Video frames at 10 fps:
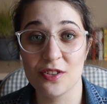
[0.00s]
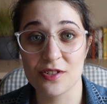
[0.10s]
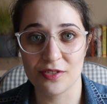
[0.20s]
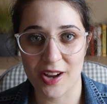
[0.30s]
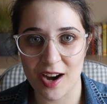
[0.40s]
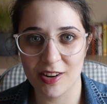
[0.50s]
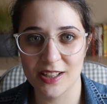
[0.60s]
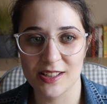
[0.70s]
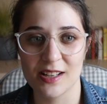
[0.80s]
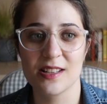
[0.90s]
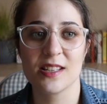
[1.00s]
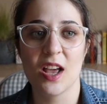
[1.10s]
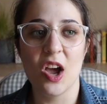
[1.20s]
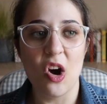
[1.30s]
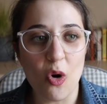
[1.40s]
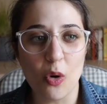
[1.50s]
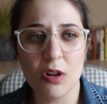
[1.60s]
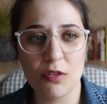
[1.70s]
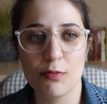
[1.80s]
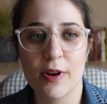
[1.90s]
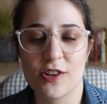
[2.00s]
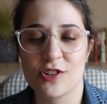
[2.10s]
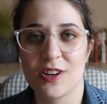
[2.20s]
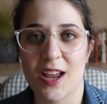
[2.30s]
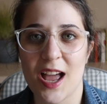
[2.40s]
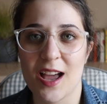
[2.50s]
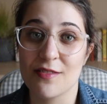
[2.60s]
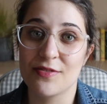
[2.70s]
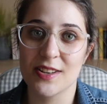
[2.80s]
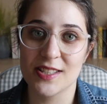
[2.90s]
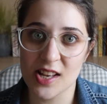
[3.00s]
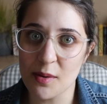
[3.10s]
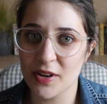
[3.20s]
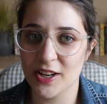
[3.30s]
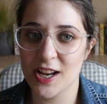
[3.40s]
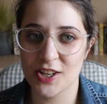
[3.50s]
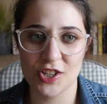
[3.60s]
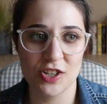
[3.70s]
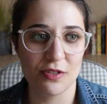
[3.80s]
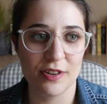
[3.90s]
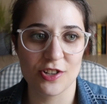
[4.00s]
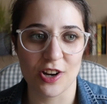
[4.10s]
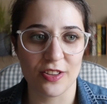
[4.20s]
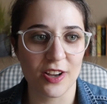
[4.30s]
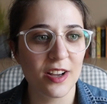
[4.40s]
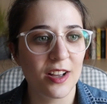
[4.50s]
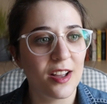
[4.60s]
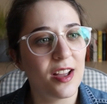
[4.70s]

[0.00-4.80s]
host of characters, all of which have some connection to each other.